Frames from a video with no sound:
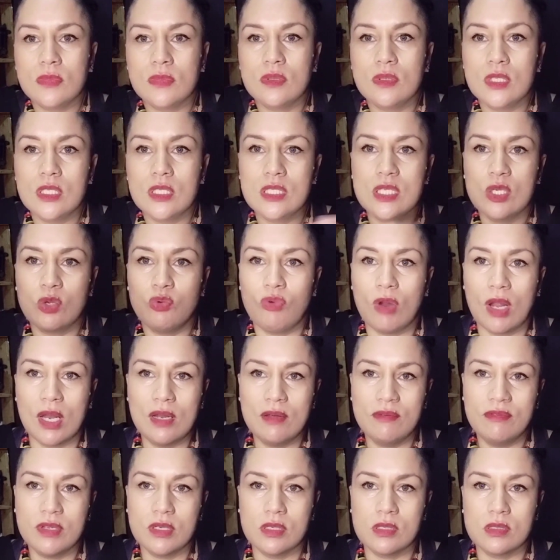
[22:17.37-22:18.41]
it's
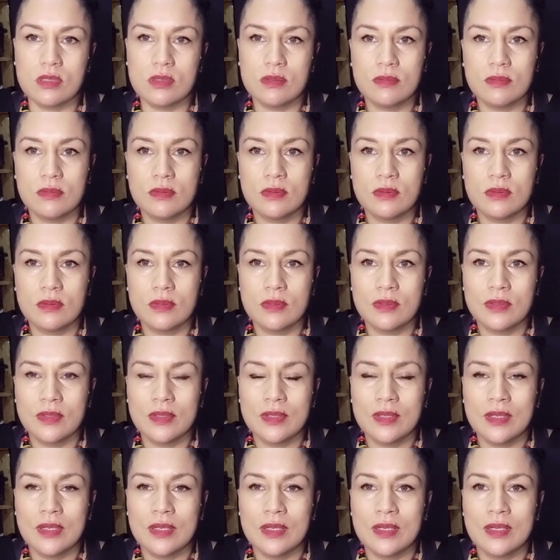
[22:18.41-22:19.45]
irrelevant.
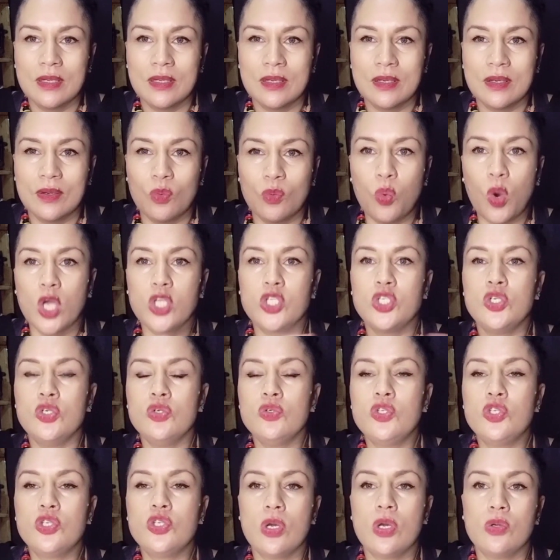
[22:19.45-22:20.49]
What
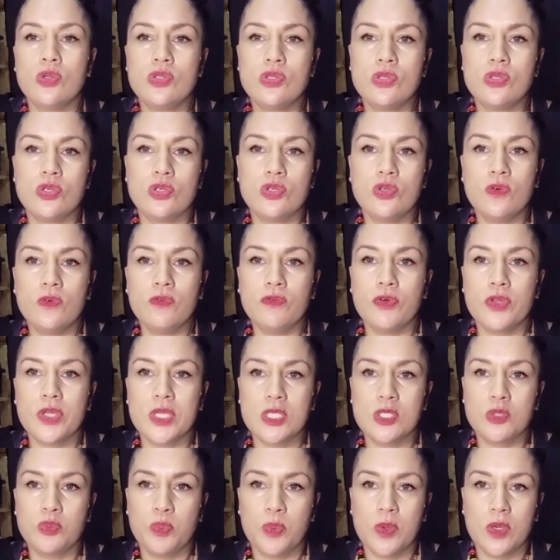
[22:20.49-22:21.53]
you chose to do for
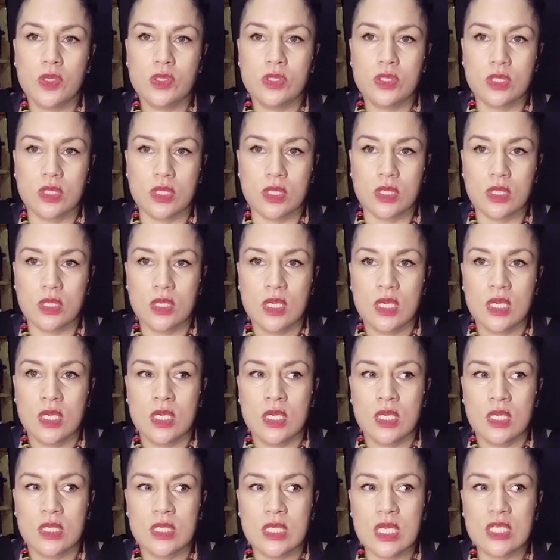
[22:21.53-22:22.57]
this person
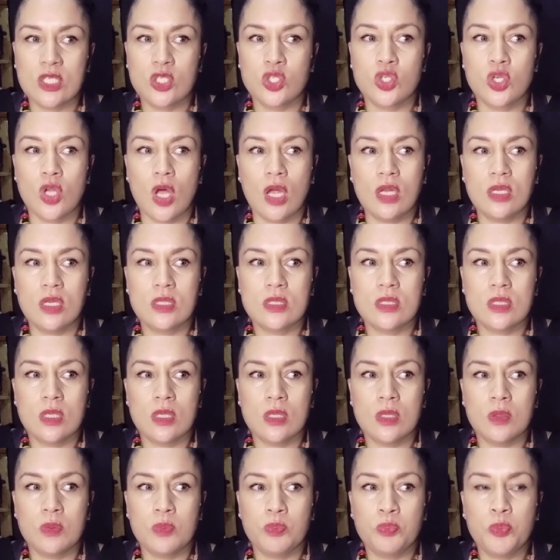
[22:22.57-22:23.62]
does not
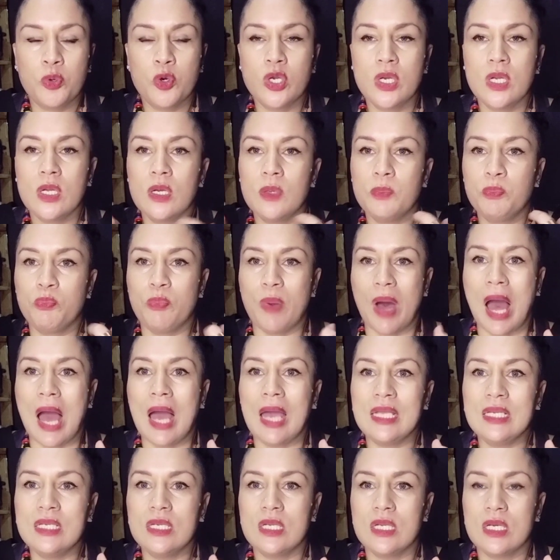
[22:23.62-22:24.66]
put a
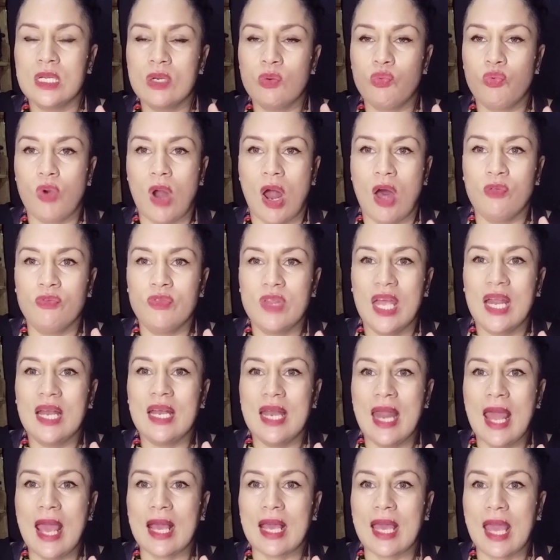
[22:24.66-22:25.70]
bind around their
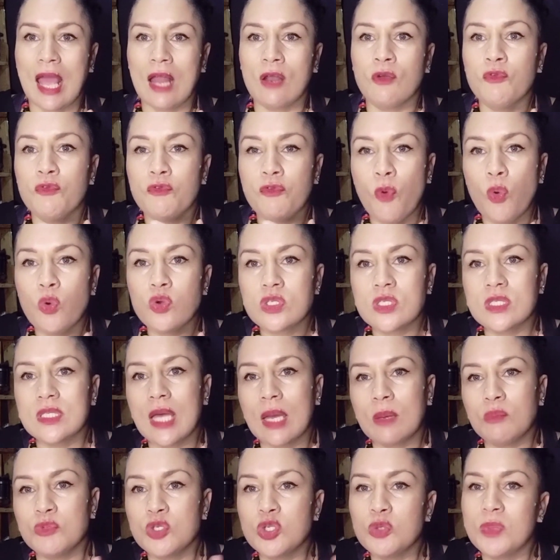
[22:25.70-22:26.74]
neck and force
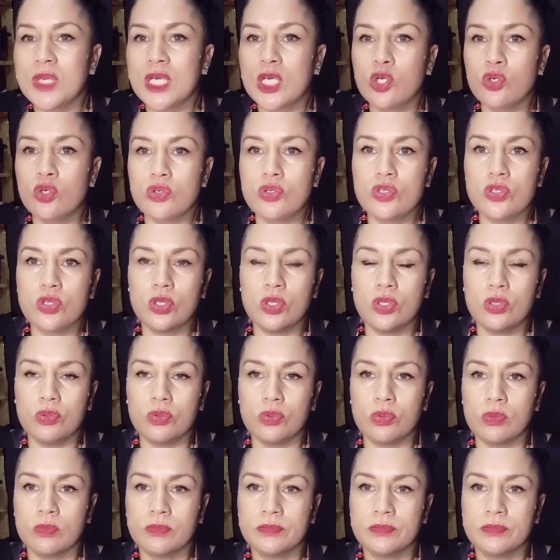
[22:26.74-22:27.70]
them to be good to you.